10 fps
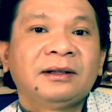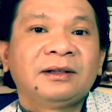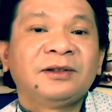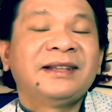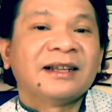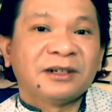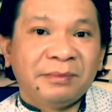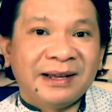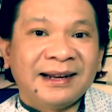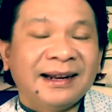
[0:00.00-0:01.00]
to
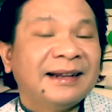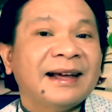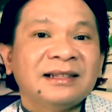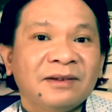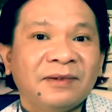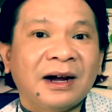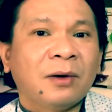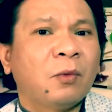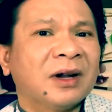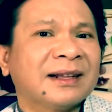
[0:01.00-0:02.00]
determine and identify
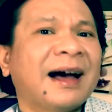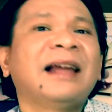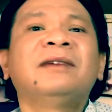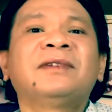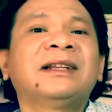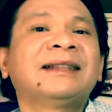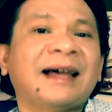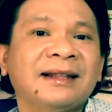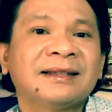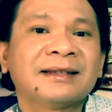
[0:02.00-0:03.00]
what kind of
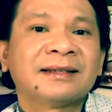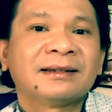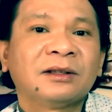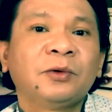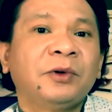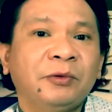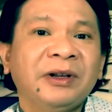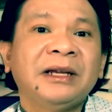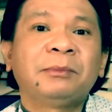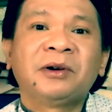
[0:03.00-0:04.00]
contents do we
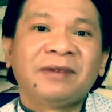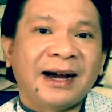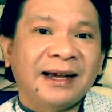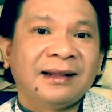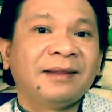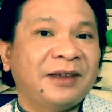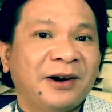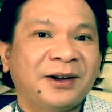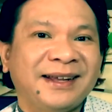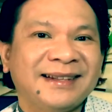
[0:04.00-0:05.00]
really provide the
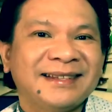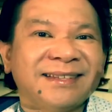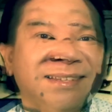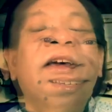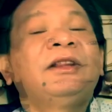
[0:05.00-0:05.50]
audience.